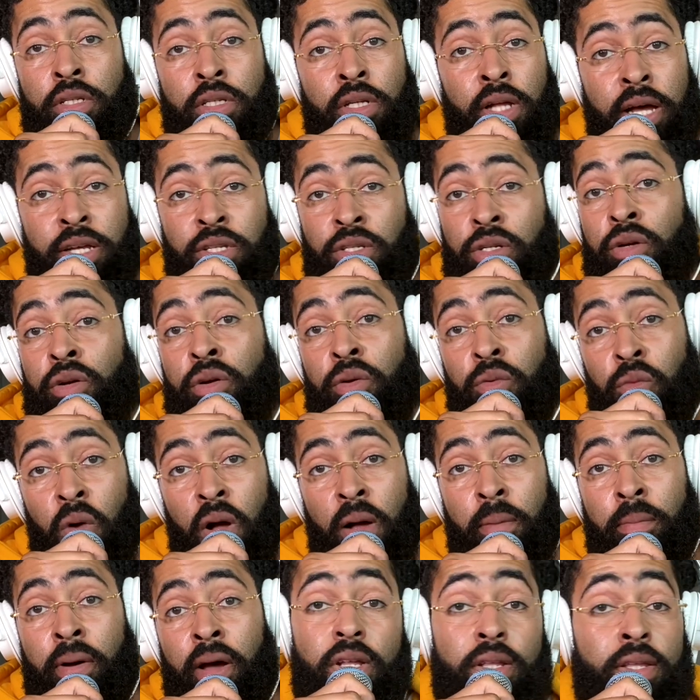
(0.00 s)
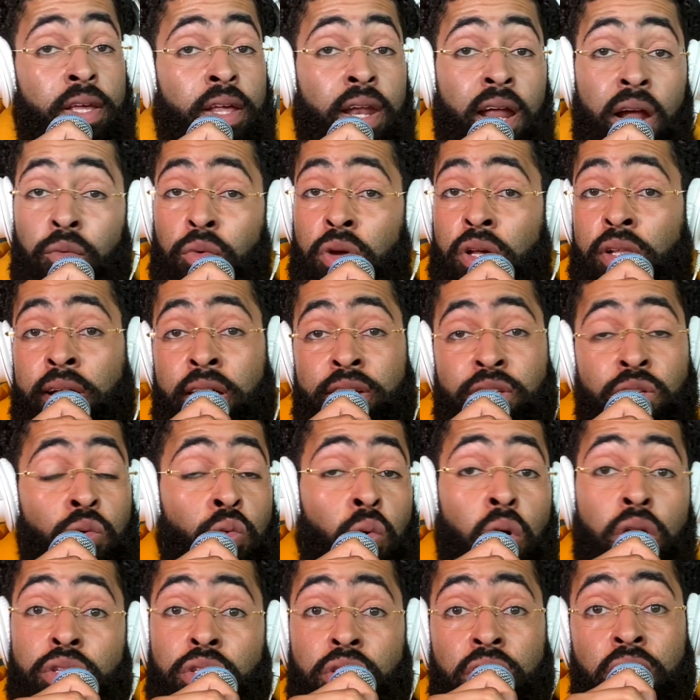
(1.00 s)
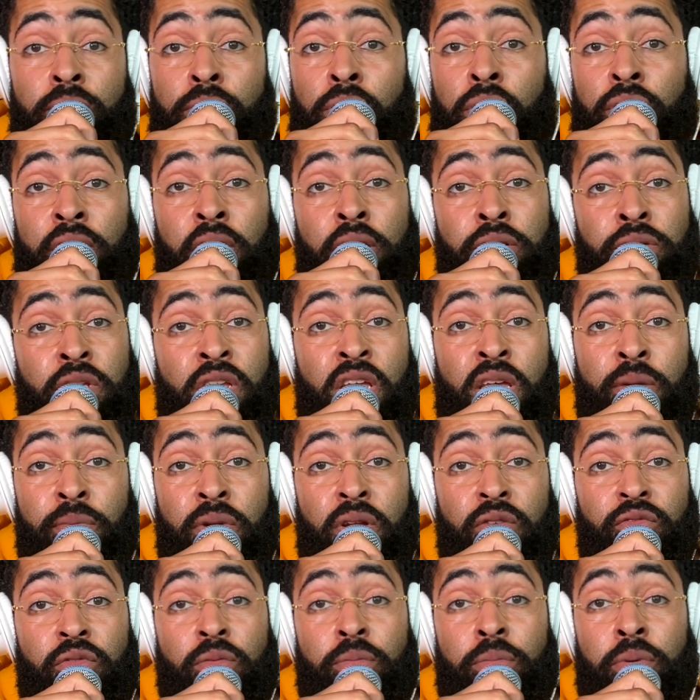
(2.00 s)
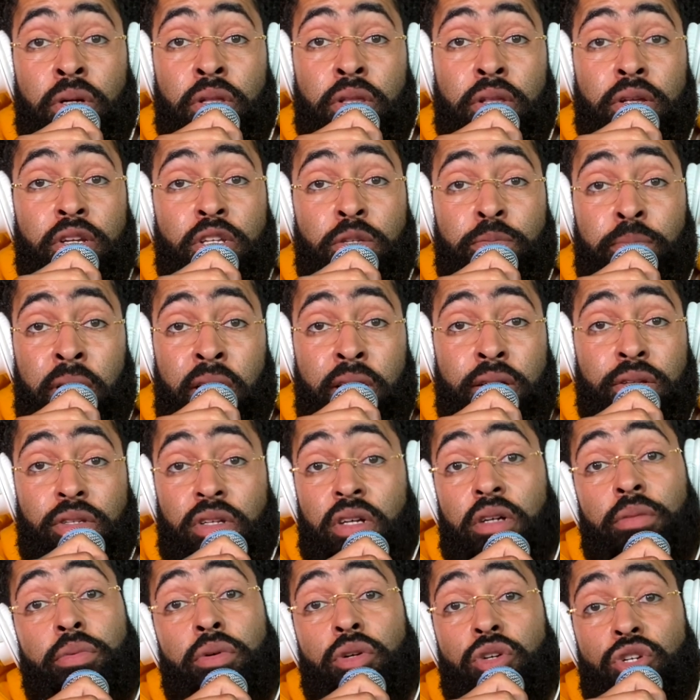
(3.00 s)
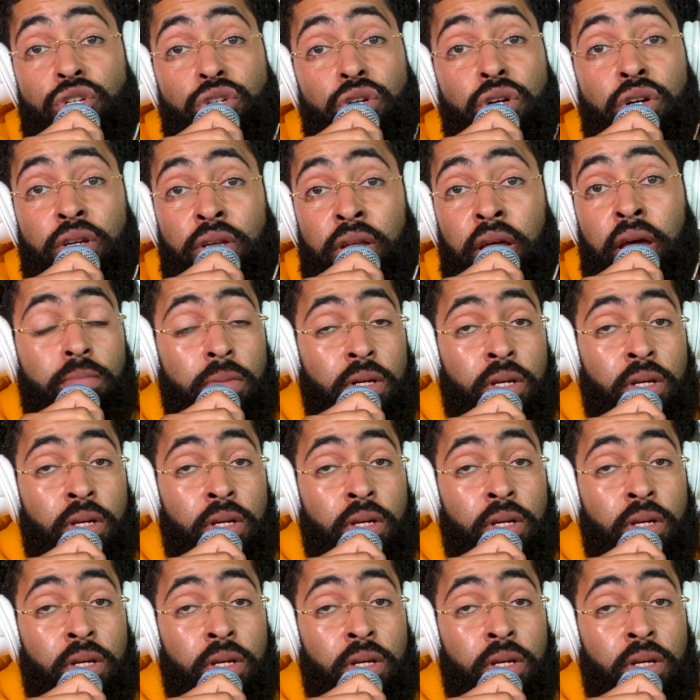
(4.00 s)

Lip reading: I started to walk by. Then I realized it wasn't the book that was keeping him from pulling his pants up or his shirt down,